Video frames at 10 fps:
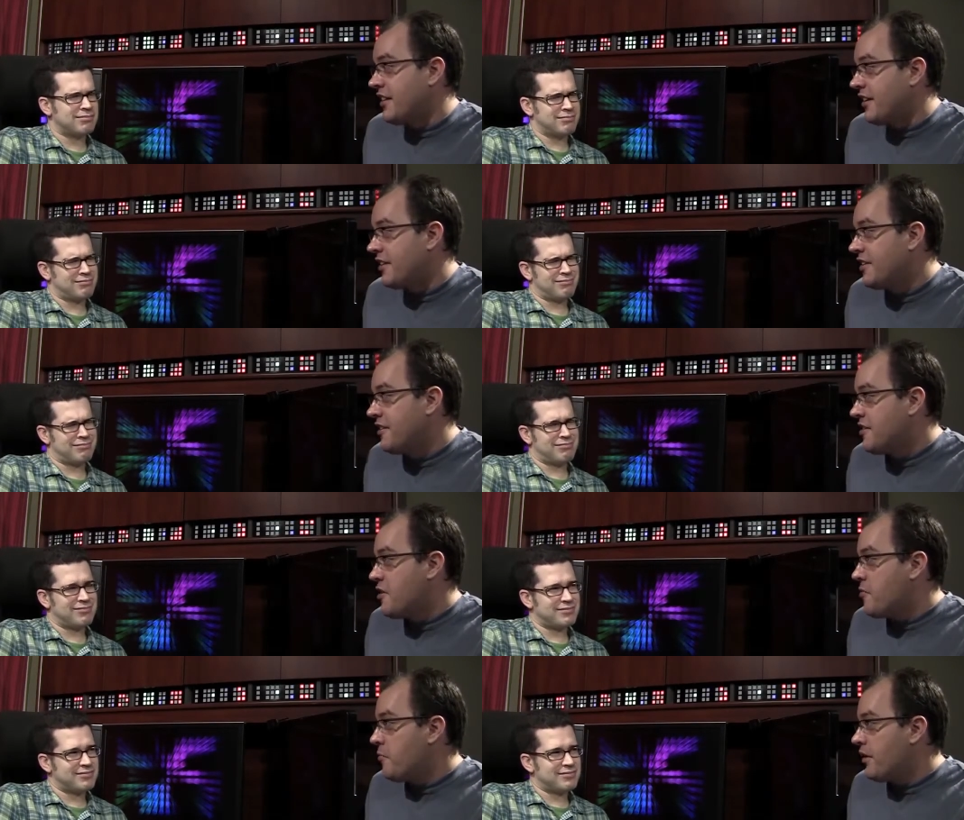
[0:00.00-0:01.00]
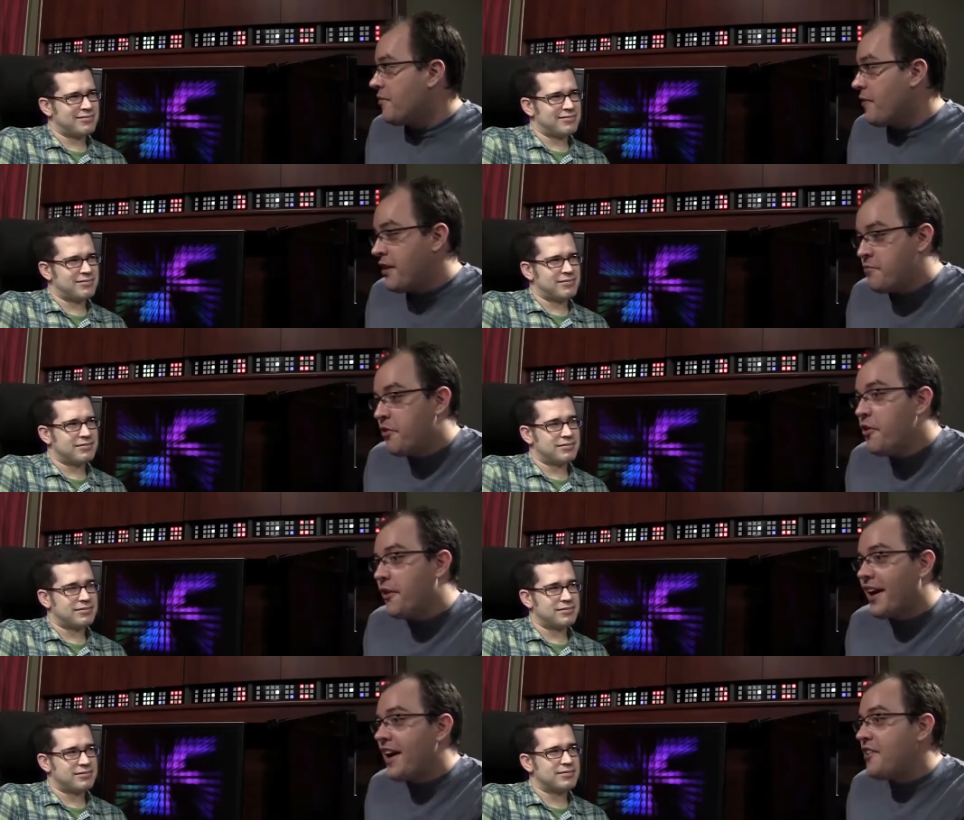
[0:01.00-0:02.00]
Speaker 1: thing. But when it
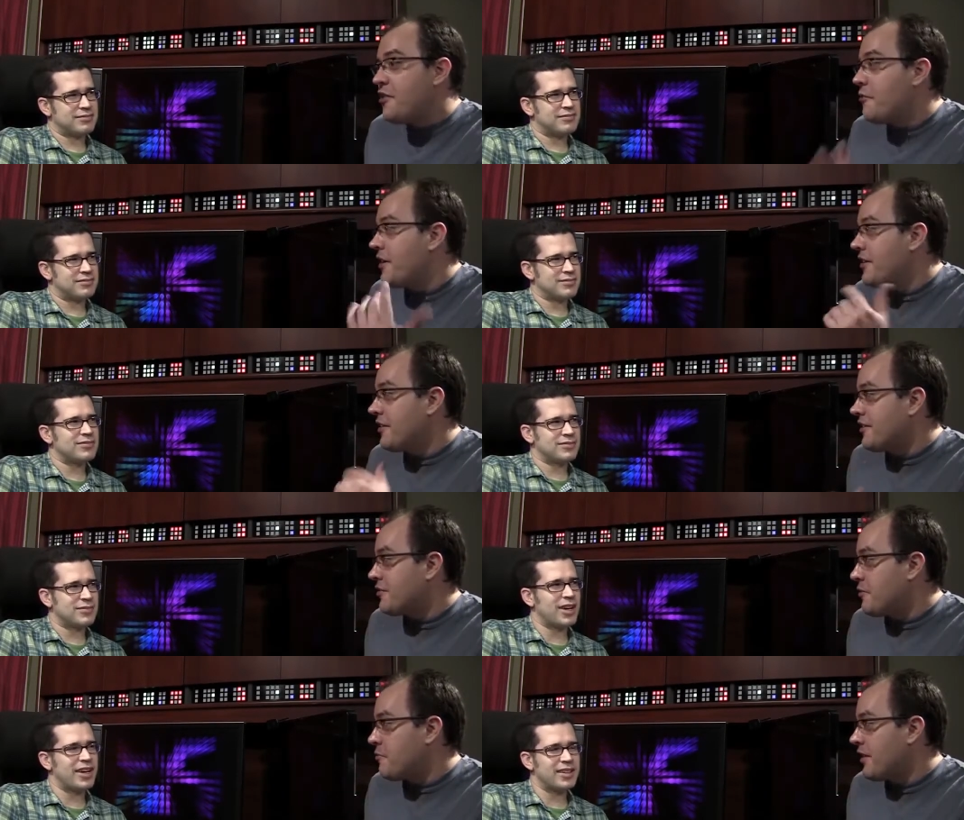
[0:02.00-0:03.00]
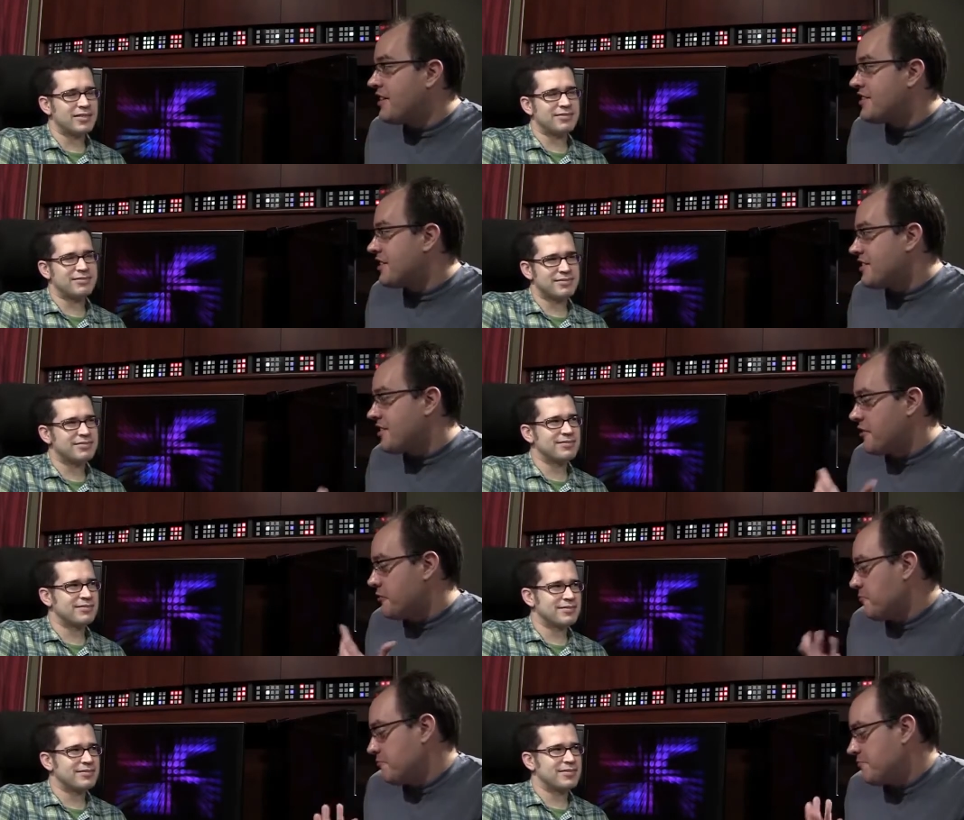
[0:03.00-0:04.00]
broke, I had no way to, to right. replace it,
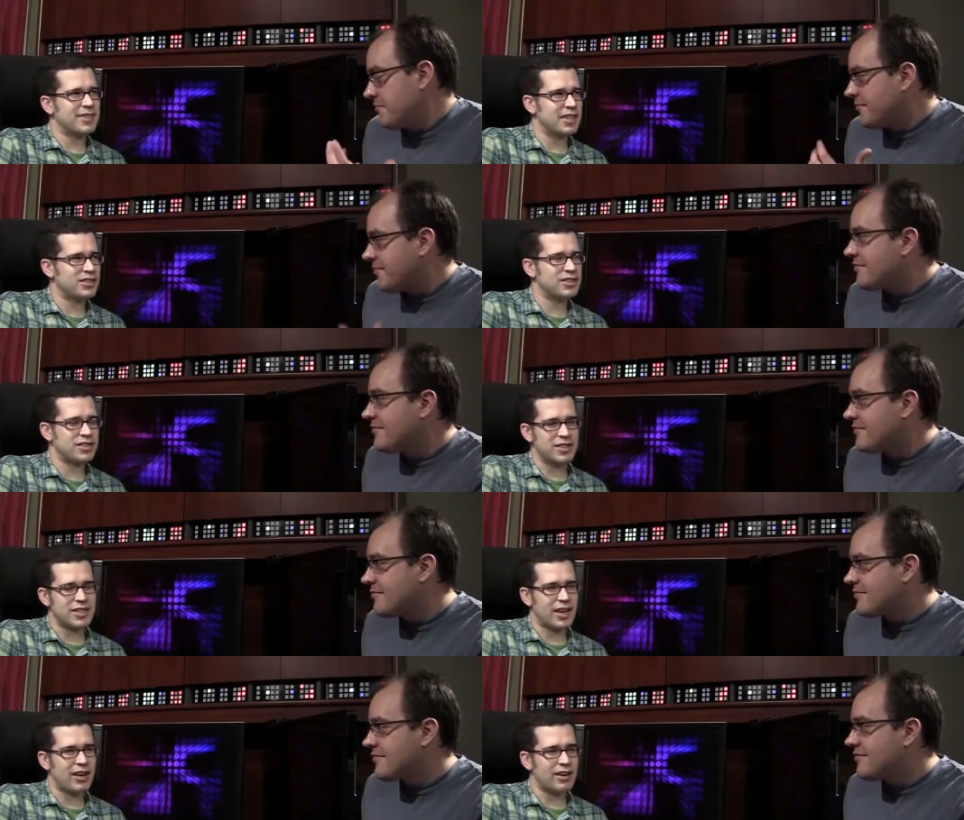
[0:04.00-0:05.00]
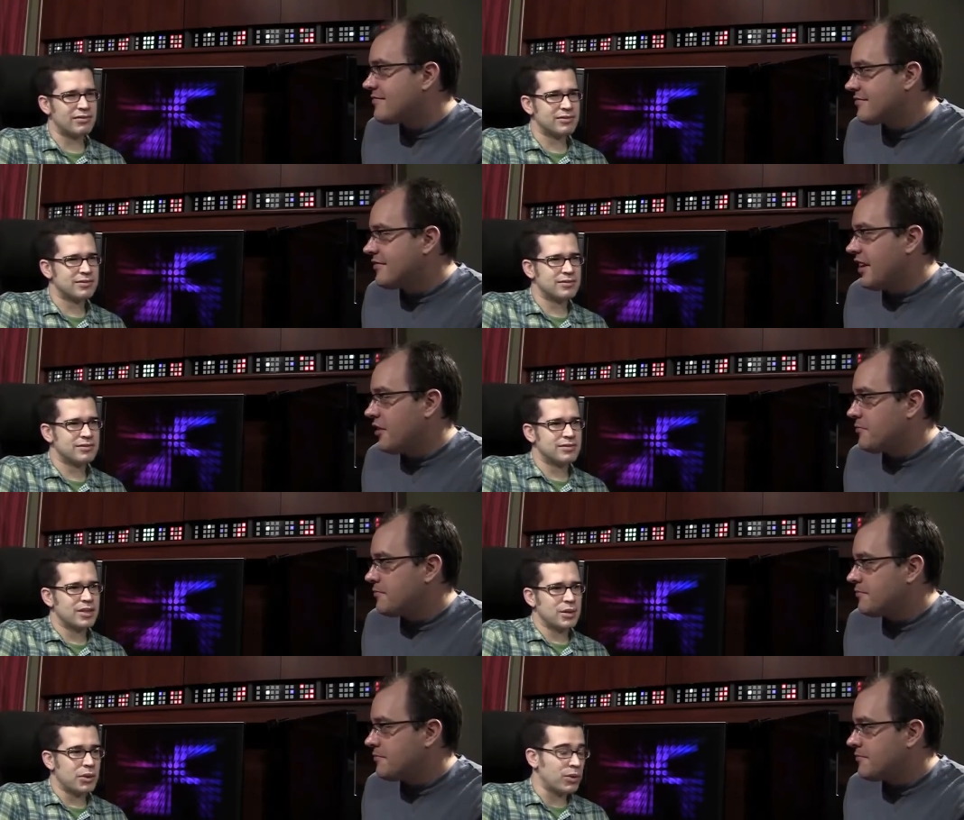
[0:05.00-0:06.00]
so. It just didn't take off. Yeah.
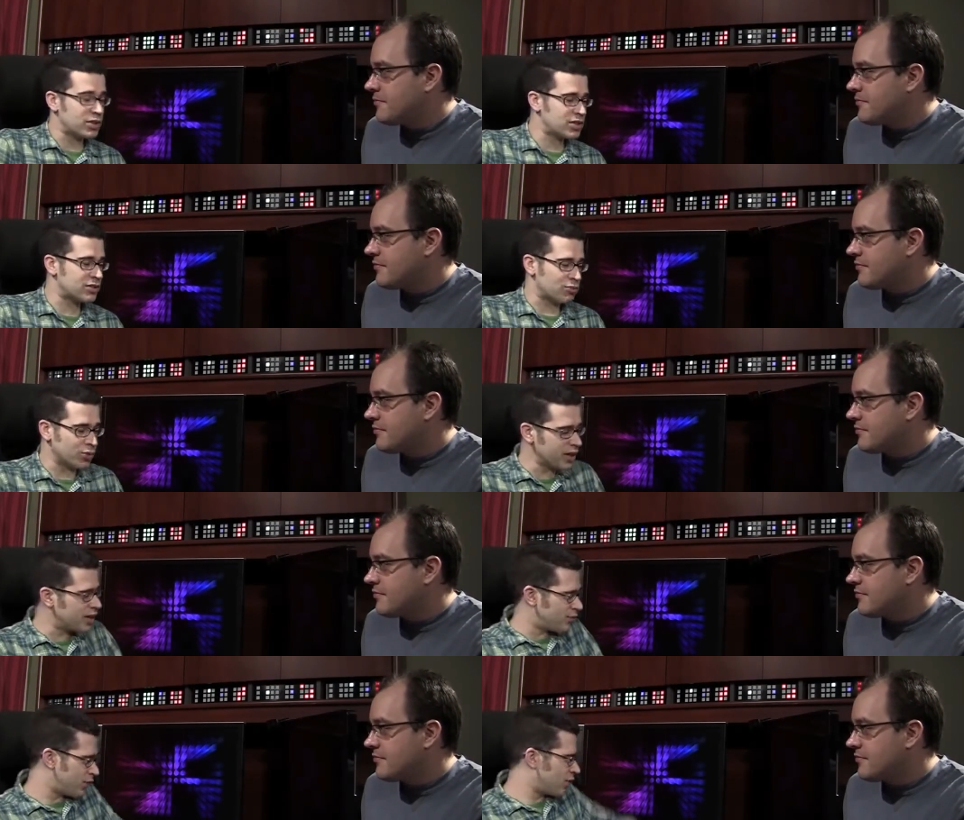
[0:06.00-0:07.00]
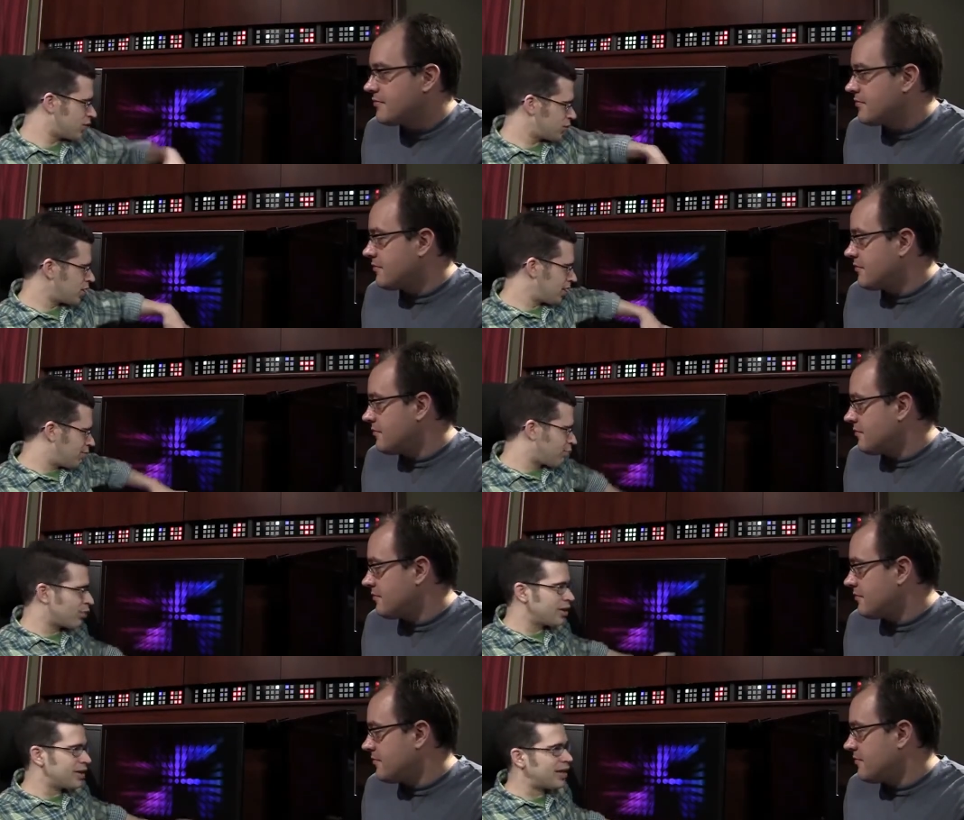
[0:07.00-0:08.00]
Speaker 2: Well, what's really difficult is when they
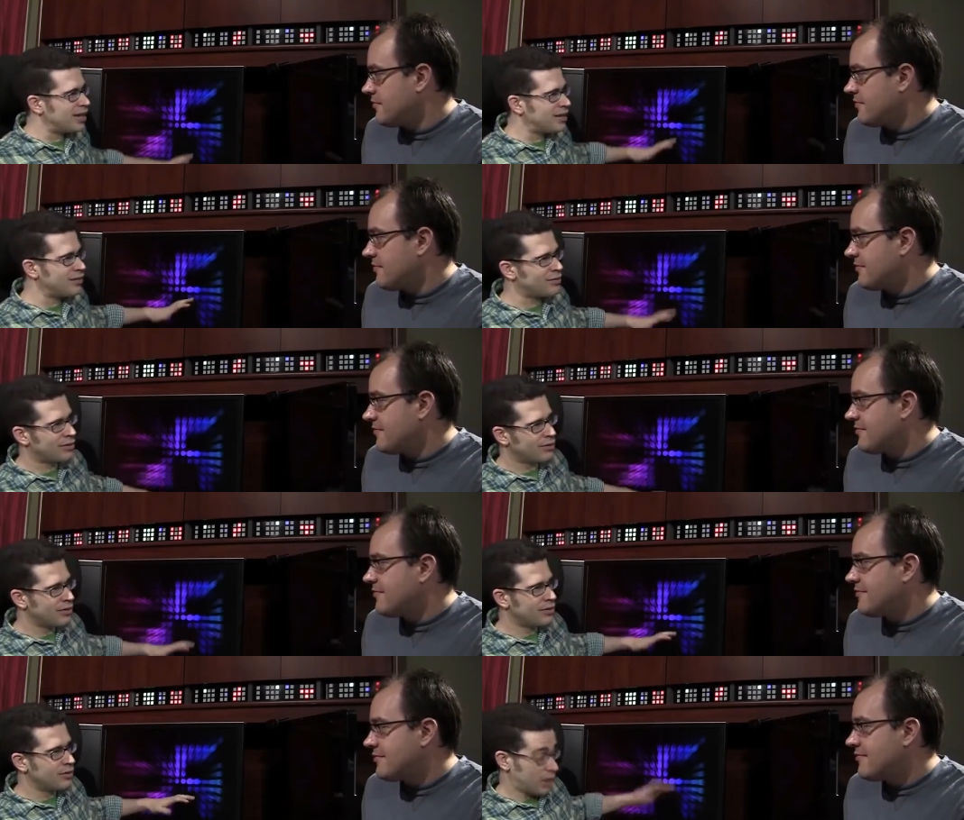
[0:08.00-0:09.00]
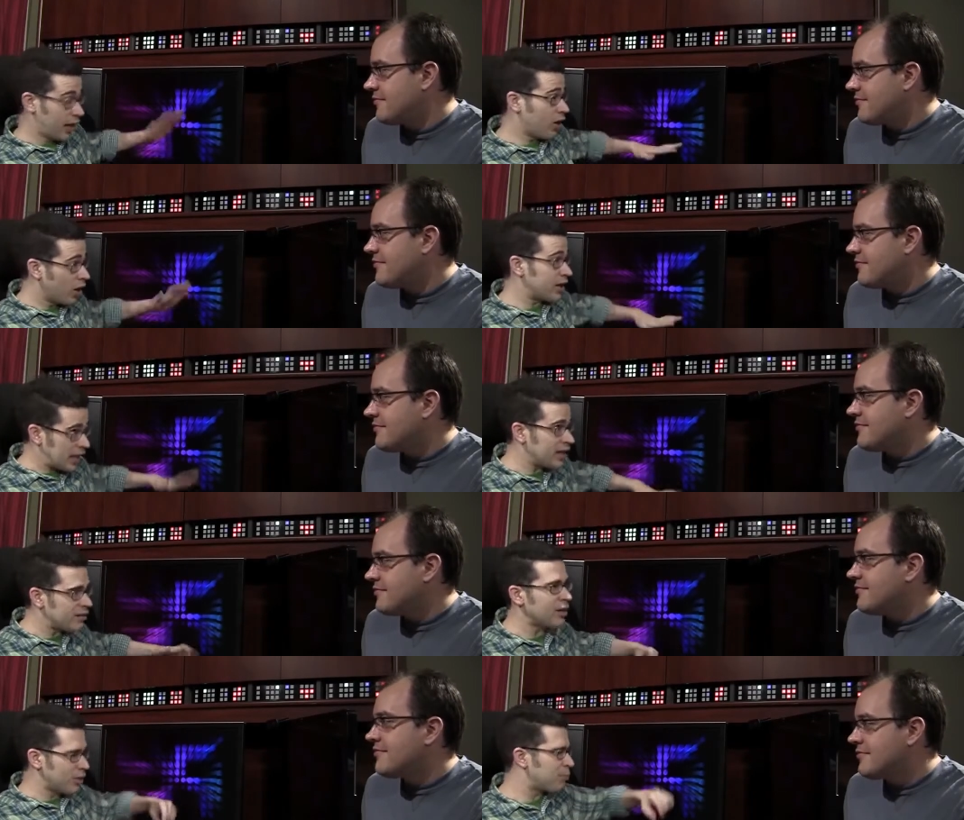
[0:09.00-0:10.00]
print the keys, like on the
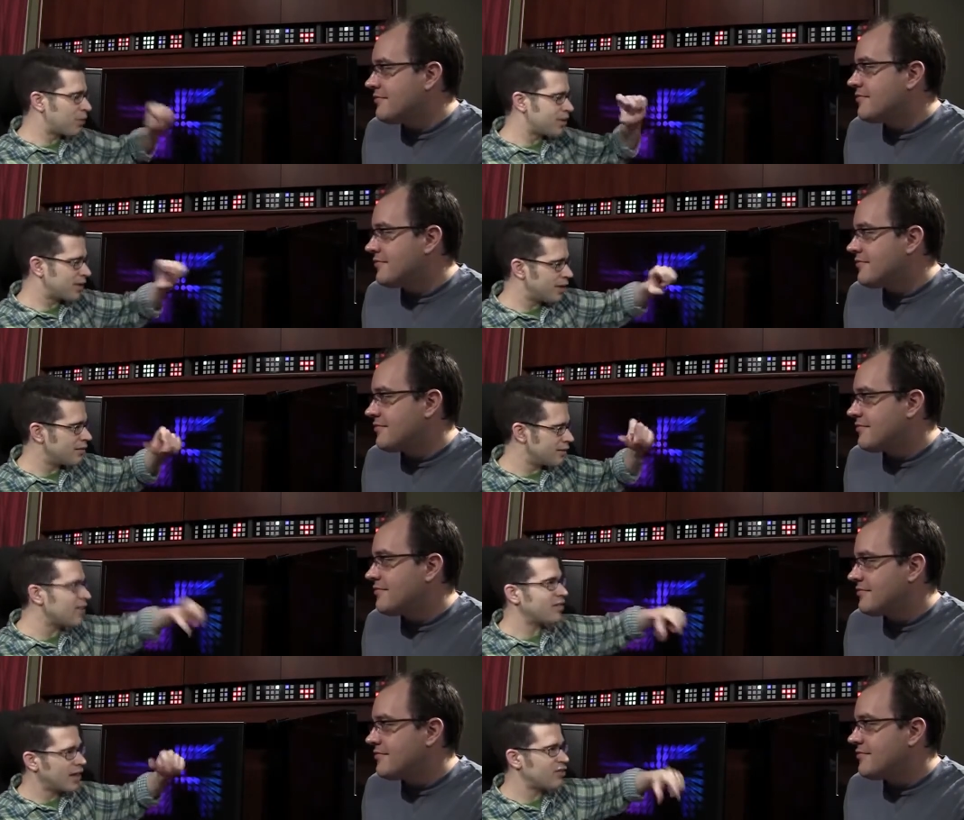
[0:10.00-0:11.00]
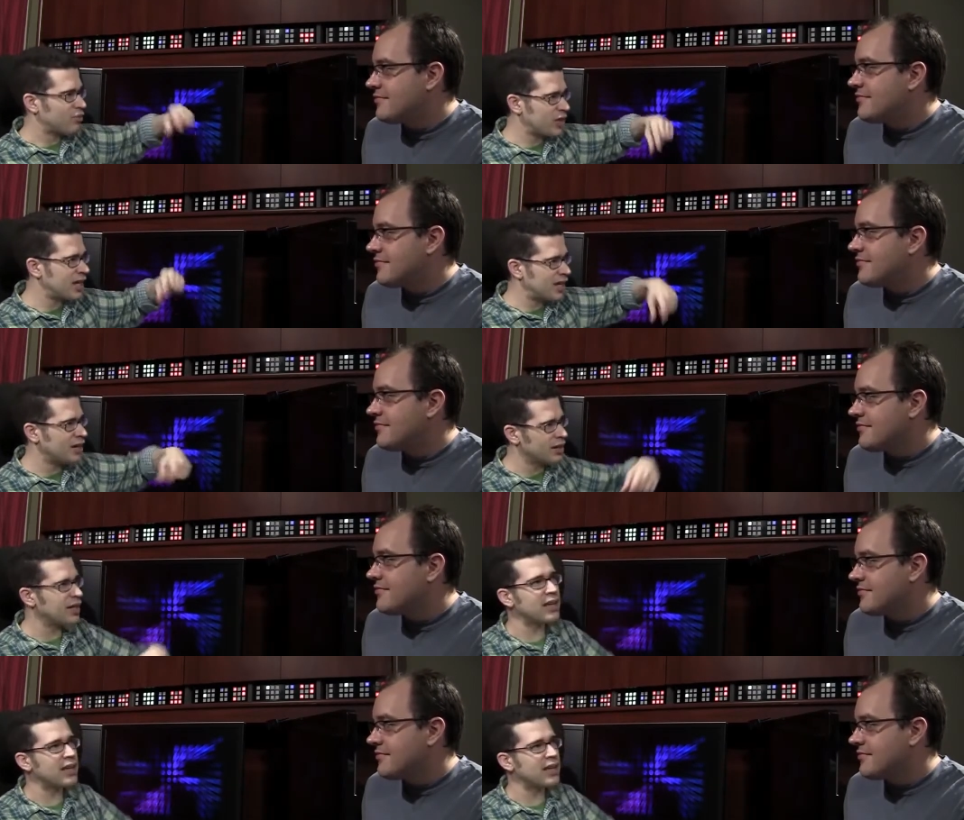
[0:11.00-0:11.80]
key. I mean, they print the designation for the key on the